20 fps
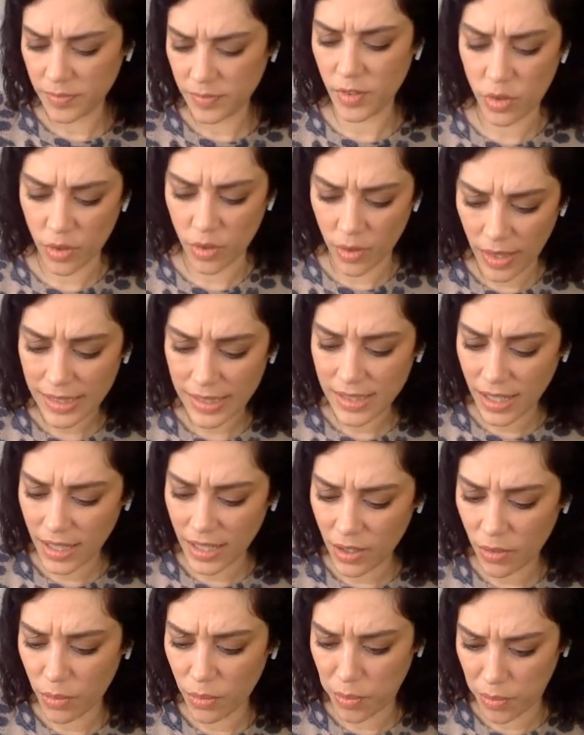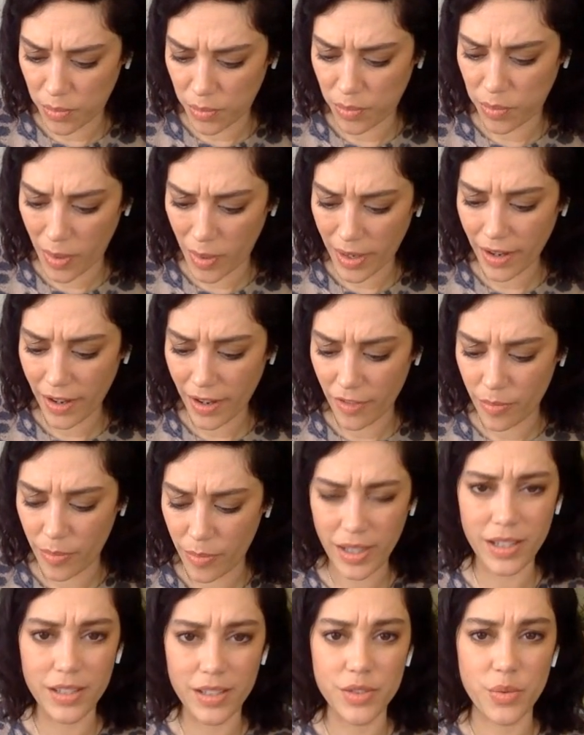that's kind of where I've
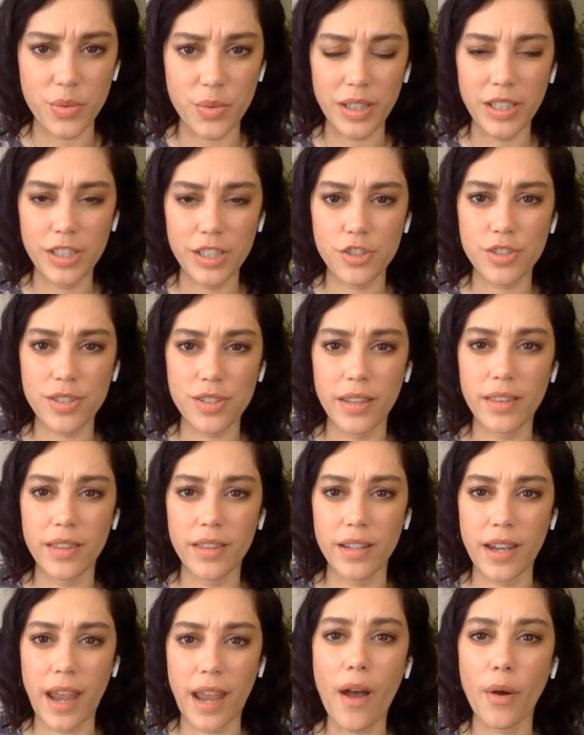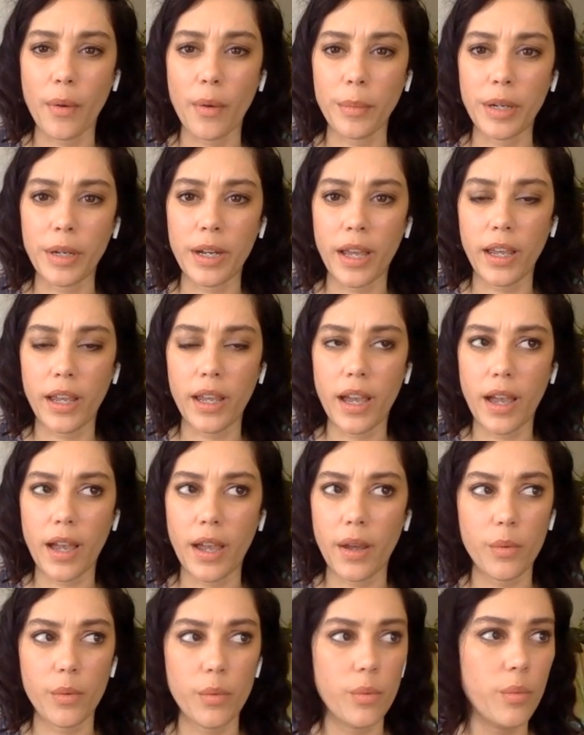been, is really just in the now. I mean,
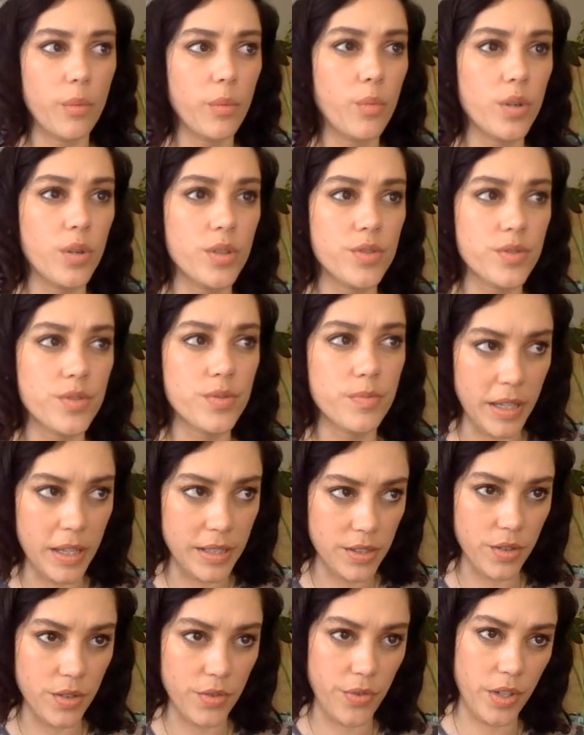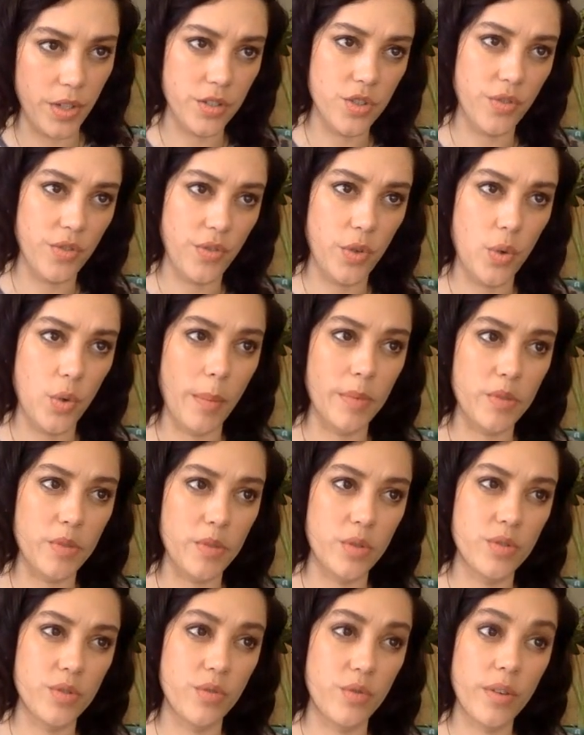I was meant to finish a few
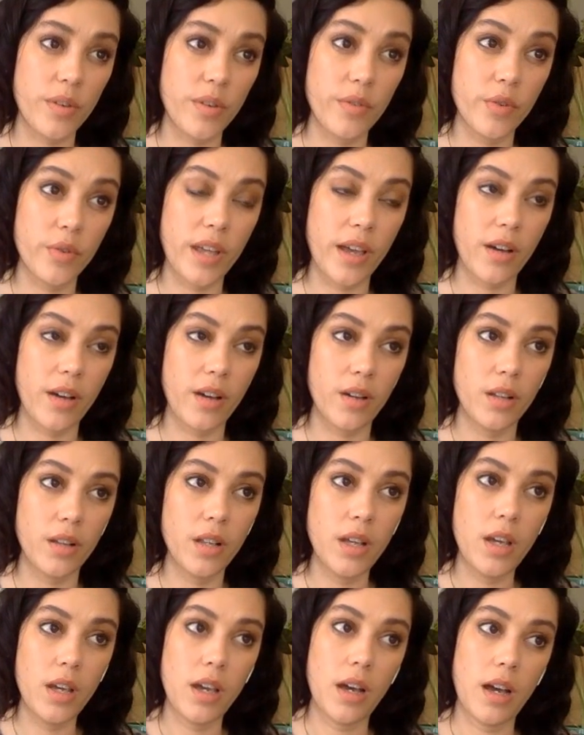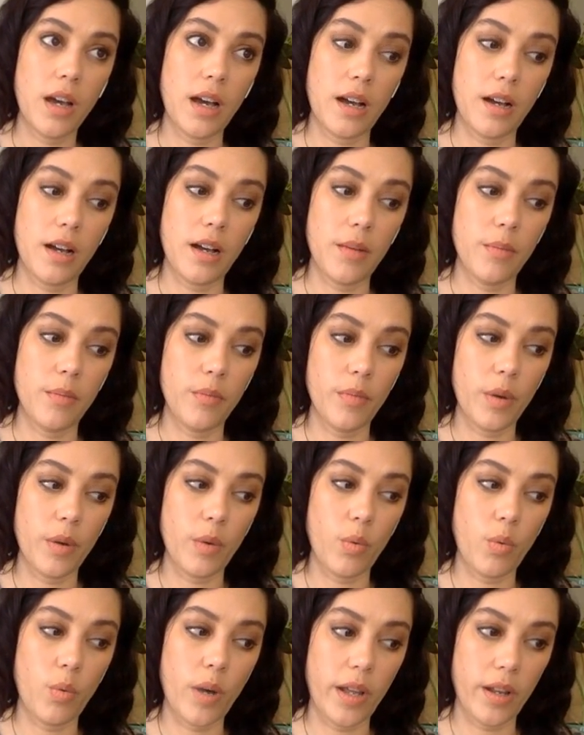episodes of Riverdale
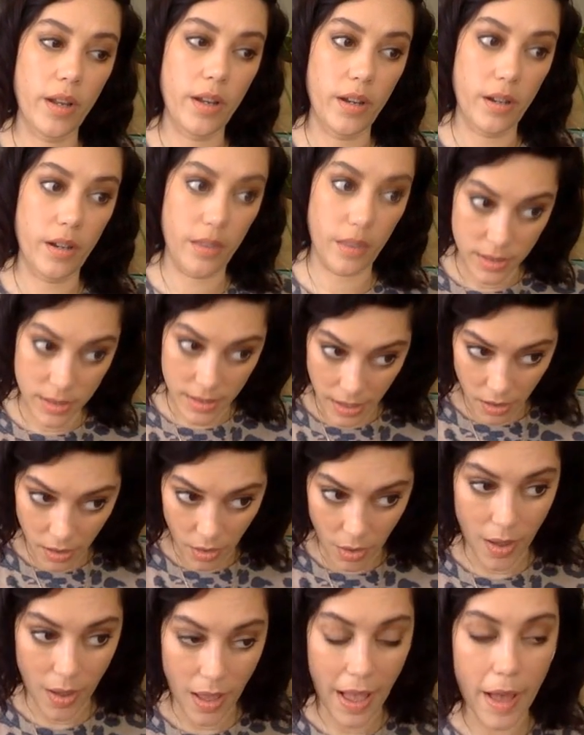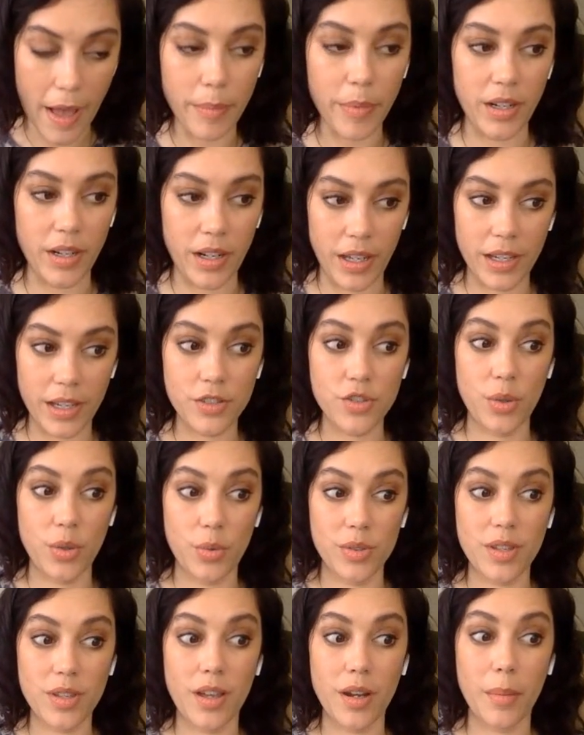when this all happened. I actually
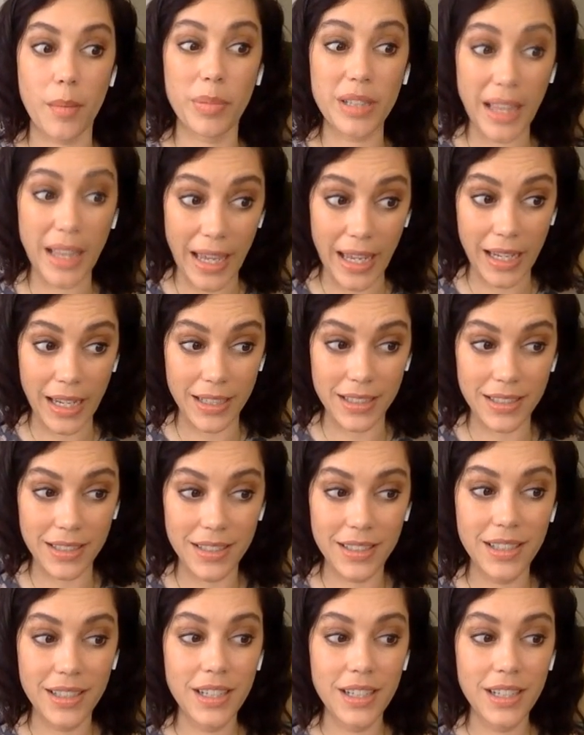was on a plane